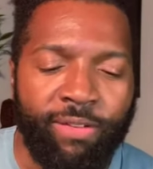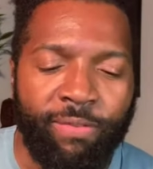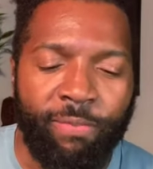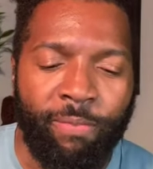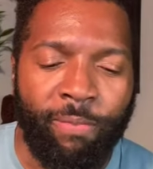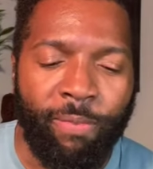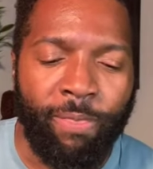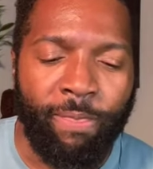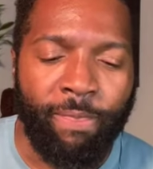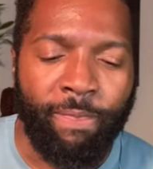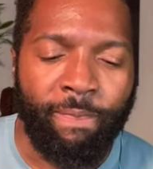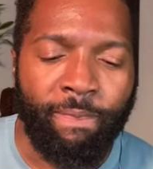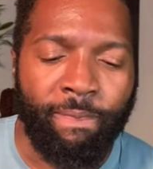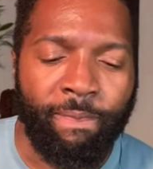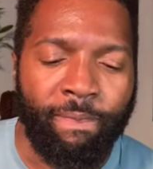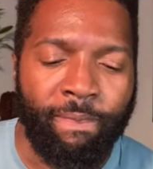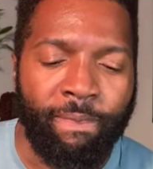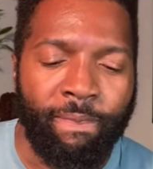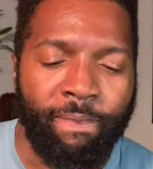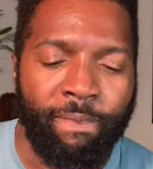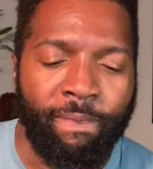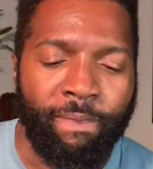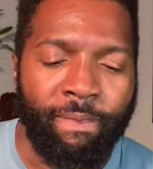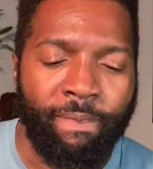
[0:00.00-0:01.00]
wants to
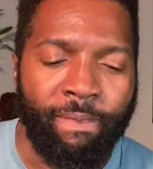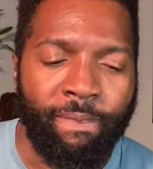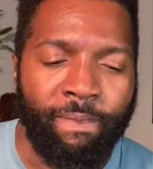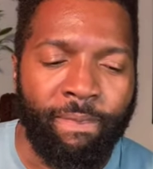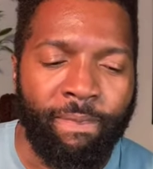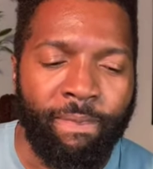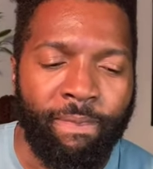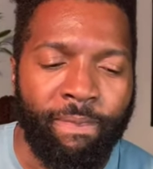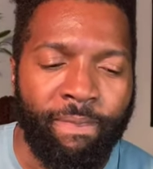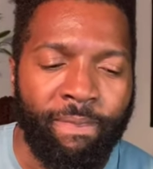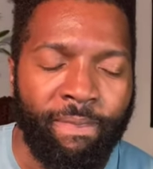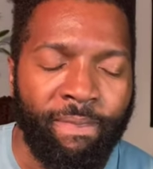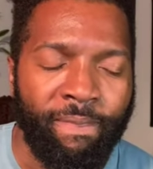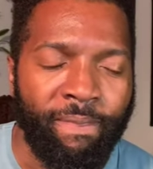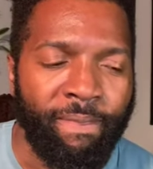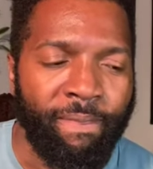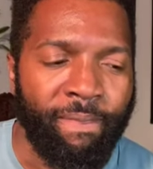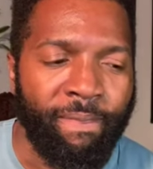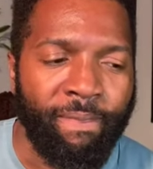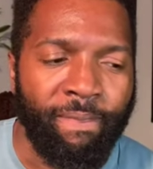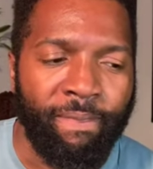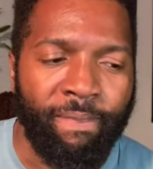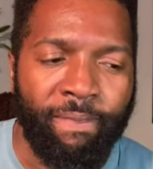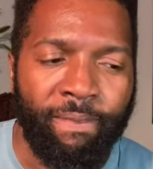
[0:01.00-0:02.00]
deny
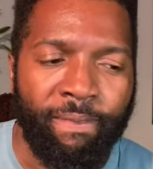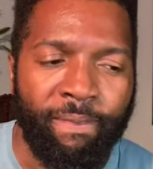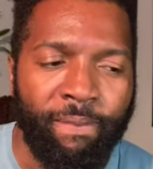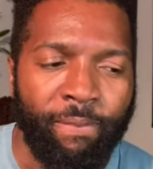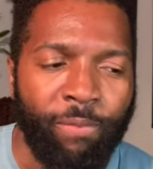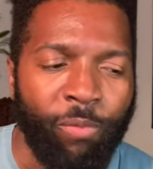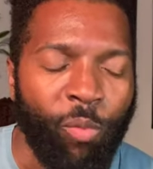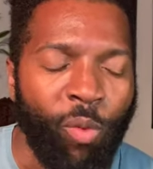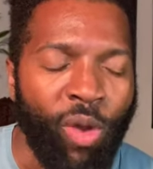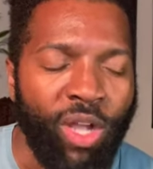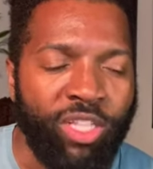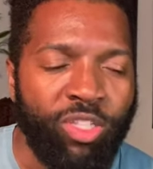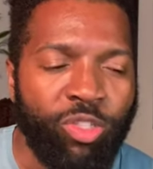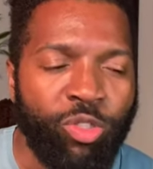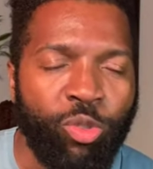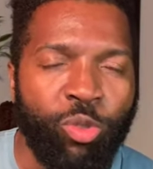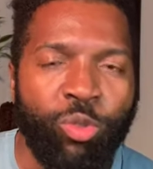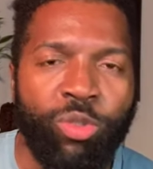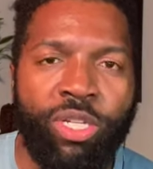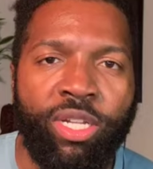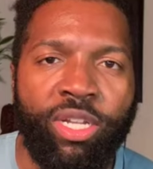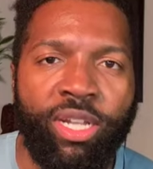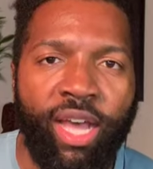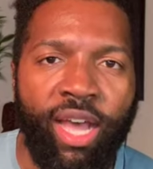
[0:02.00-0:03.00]
everything that
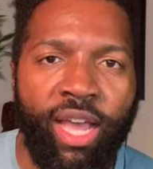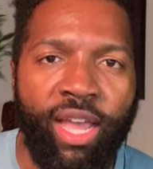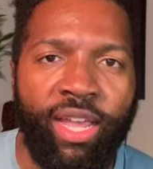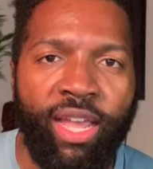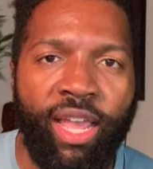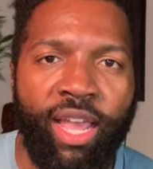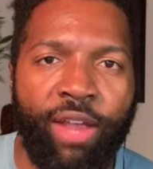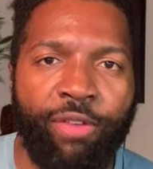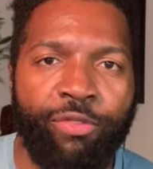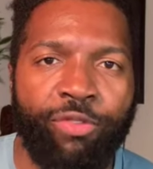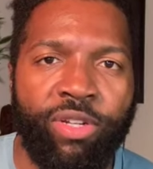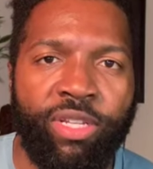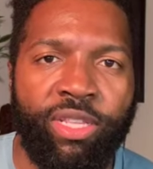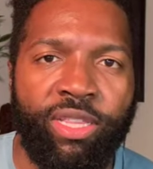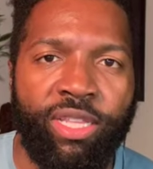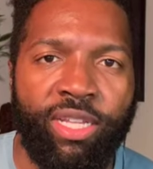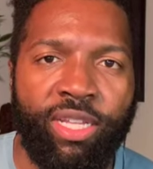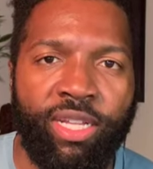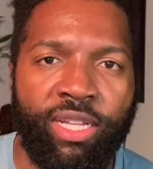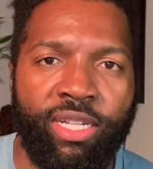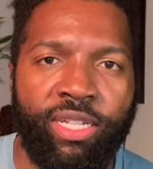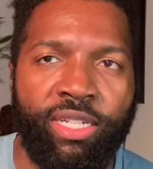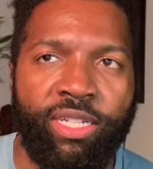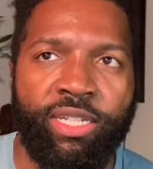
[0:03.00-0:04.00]
makes him look bad. He
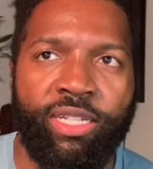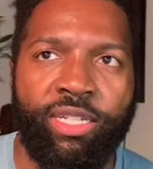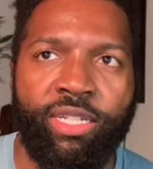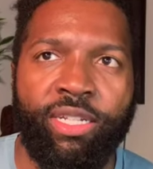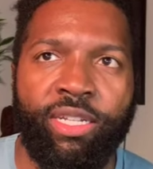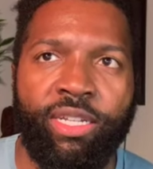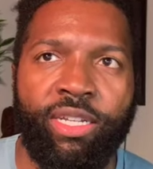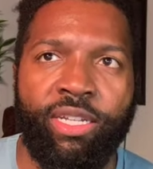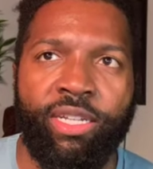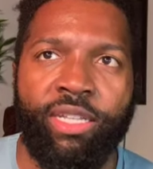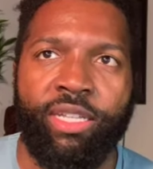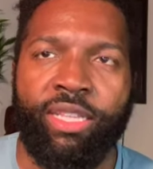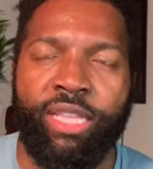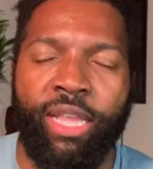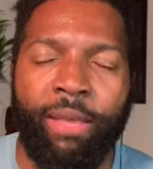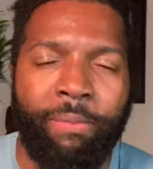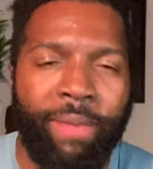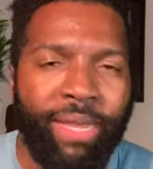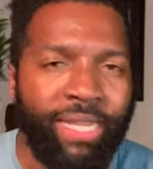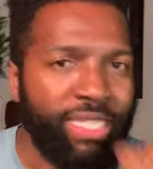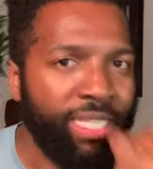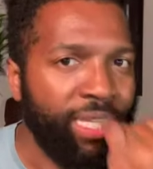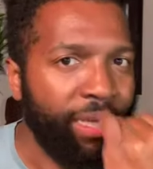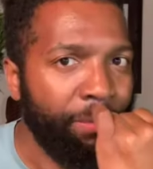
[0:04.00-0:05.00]
still thinks this is
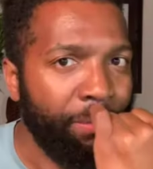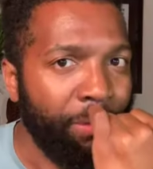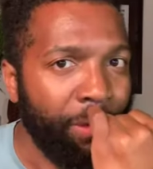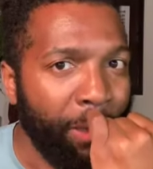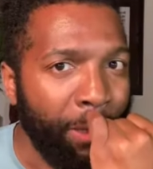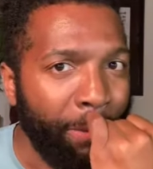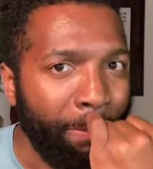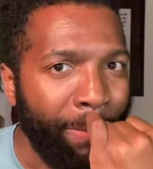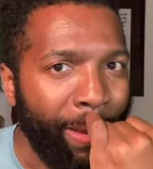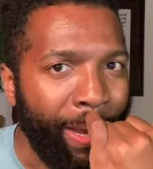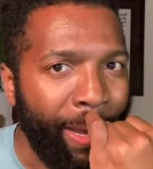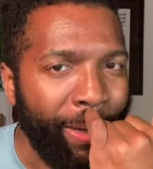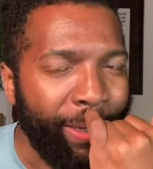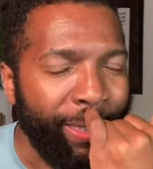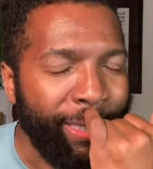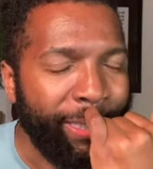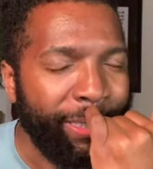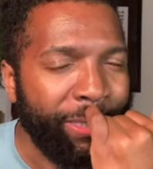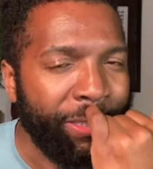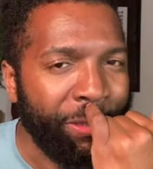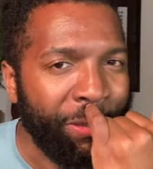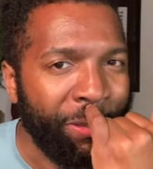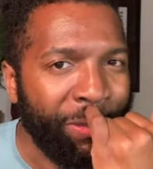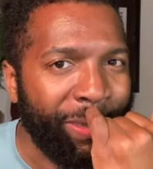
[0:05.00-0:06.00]
about how he
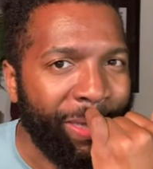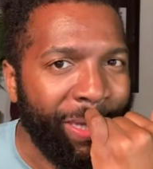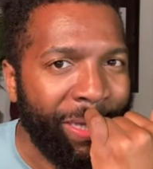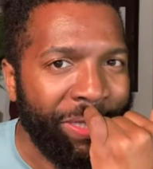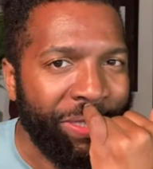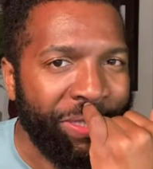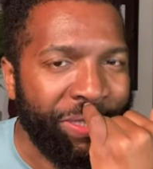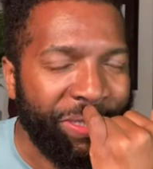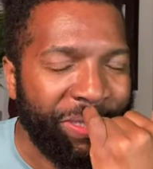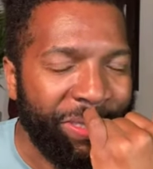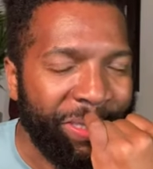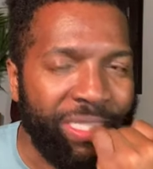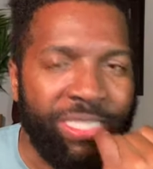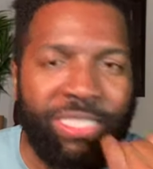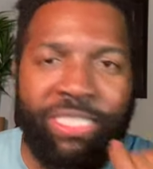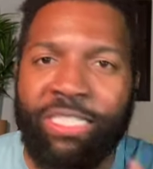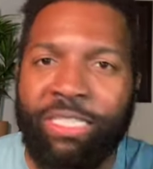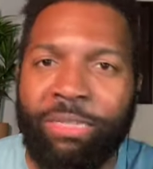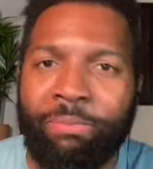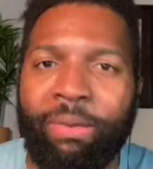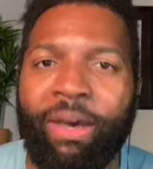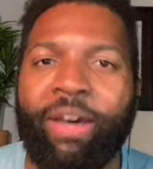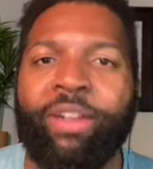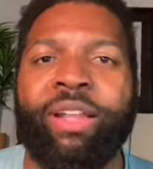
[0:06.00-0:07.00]
looks.
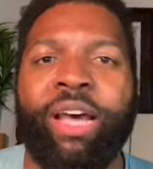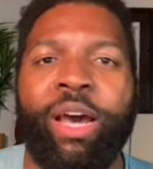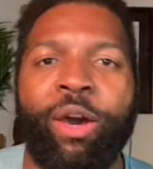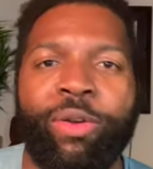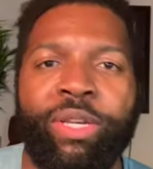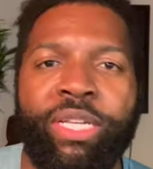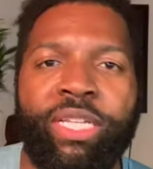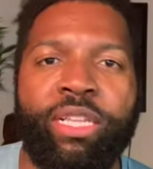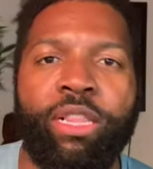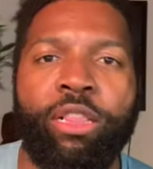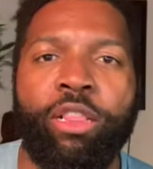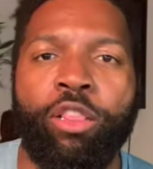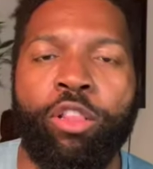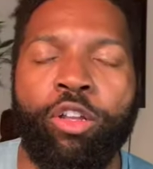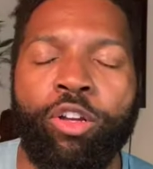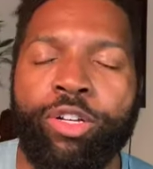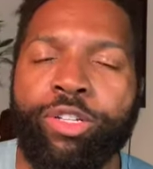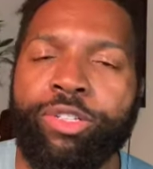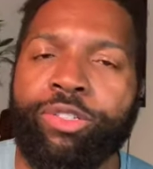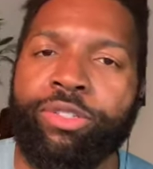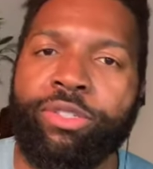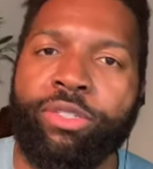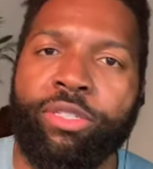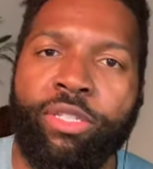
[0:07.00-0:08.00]
It's a vanity
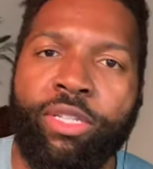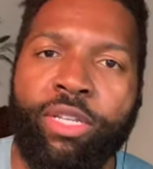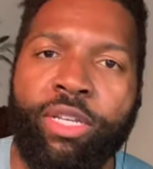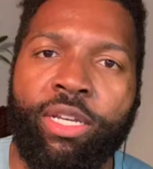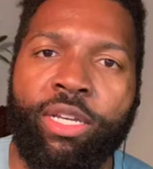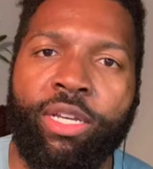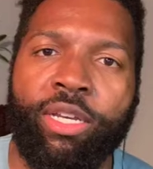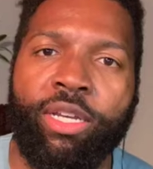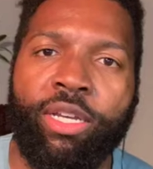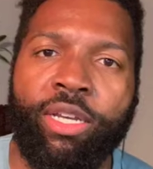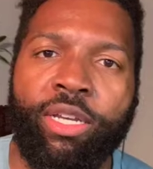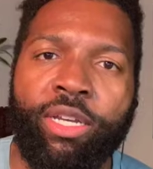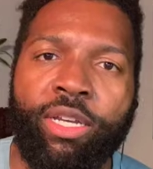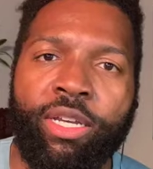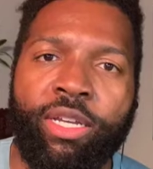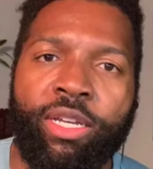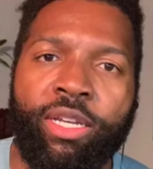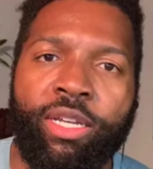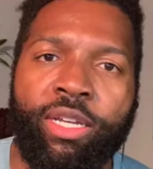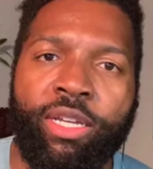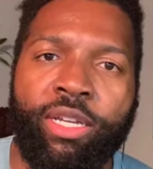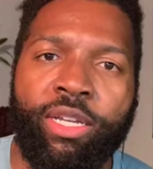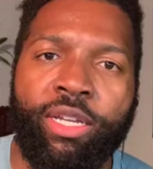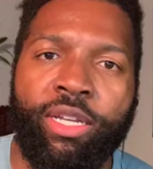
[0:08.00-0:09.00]
project for him. He's
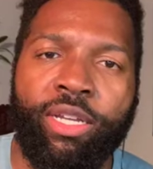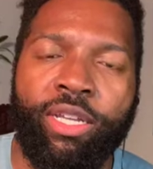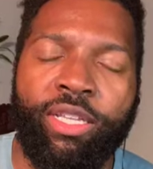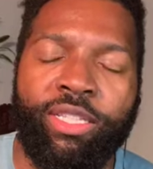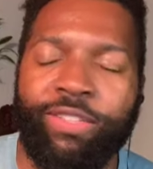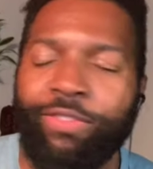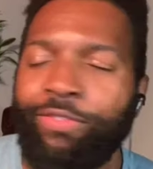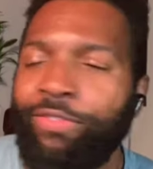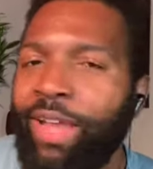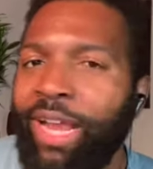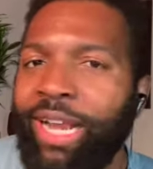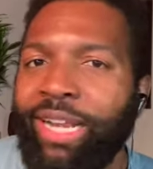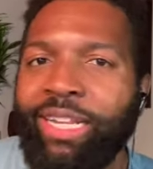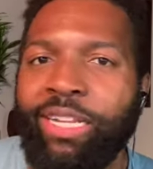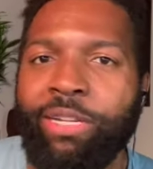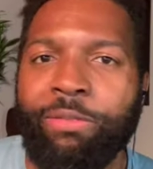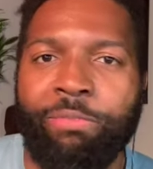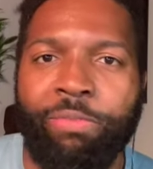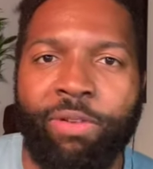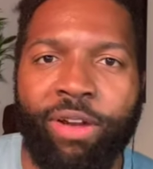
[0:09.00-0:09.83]
he